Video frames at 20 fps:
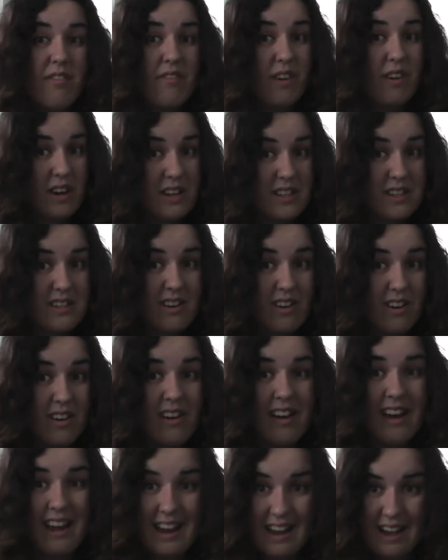Fight Star
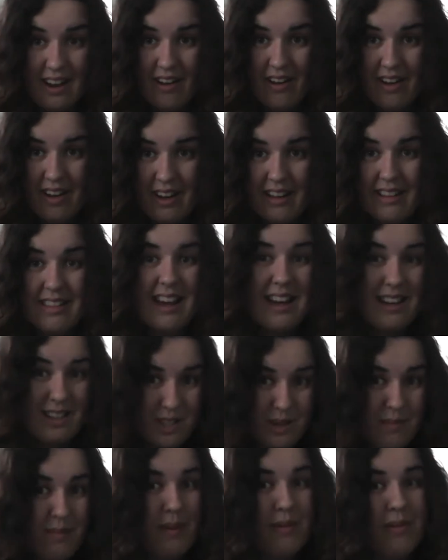are headlining. That
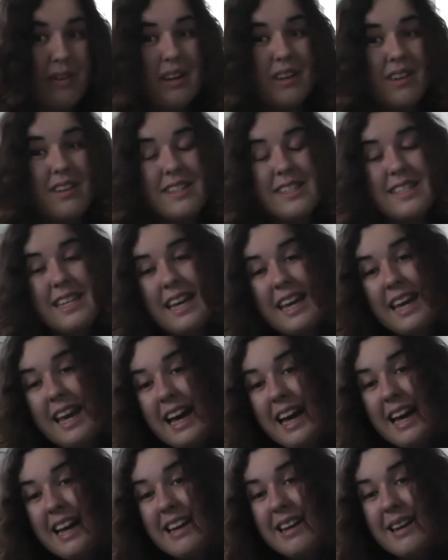should be really good to see.
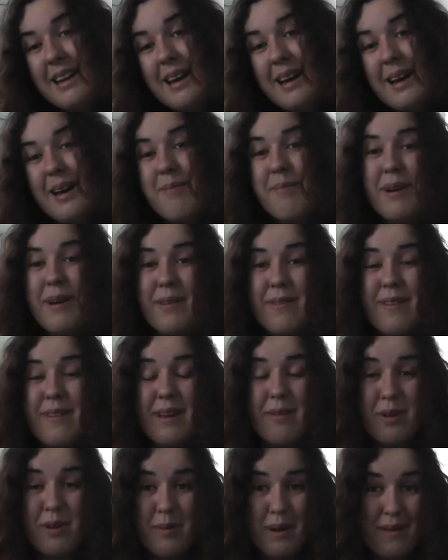And one
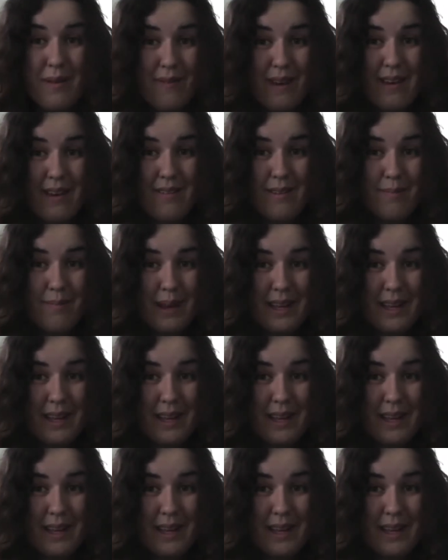of my favourite